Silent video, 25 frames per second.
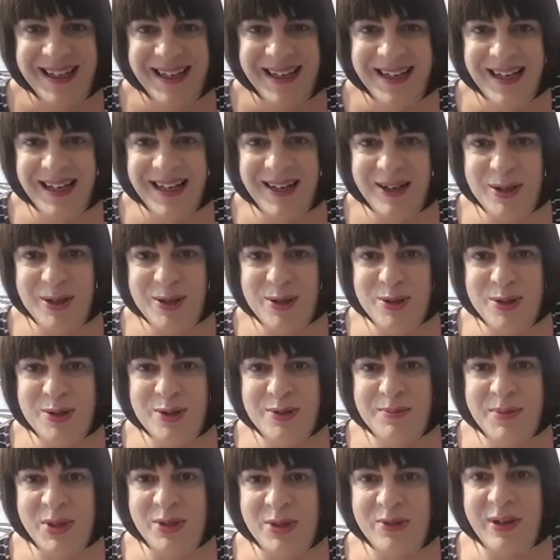Hello,
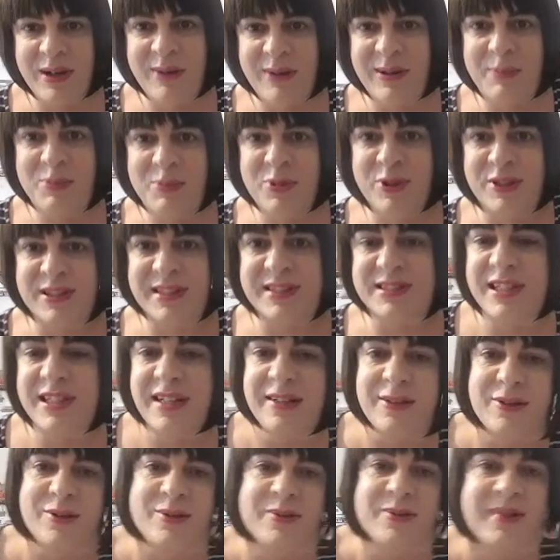Model Railway Project
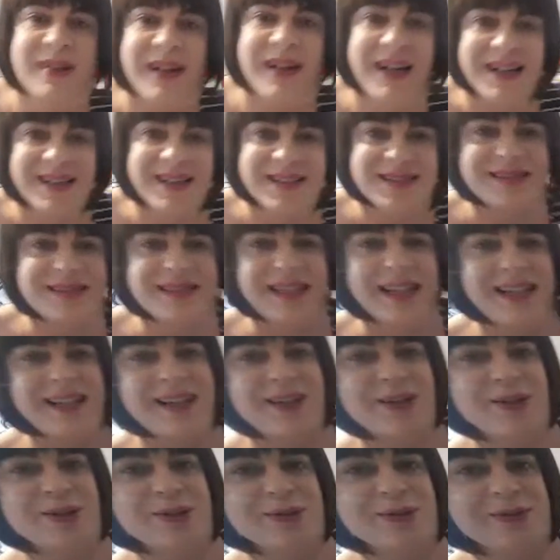Channel, and
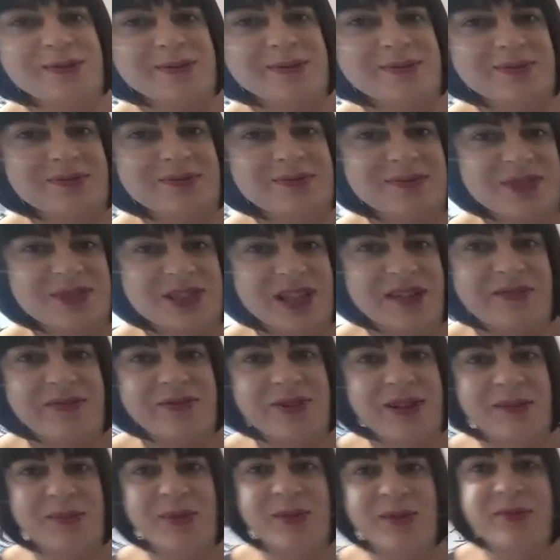hello, Jeff
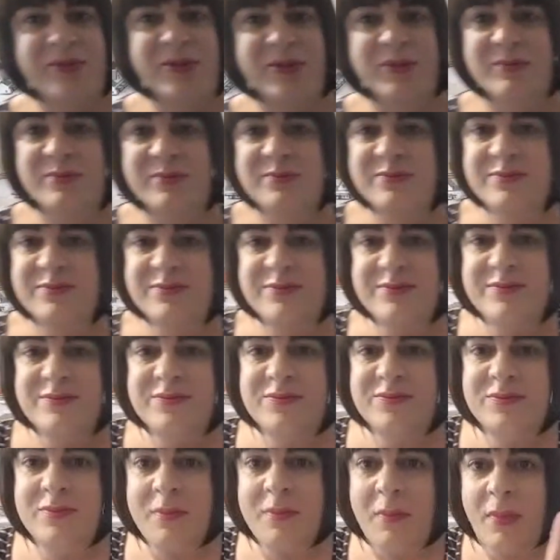Redmond from
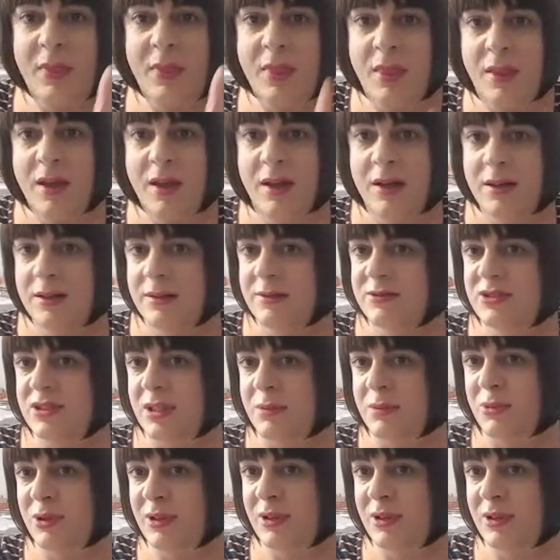Jumble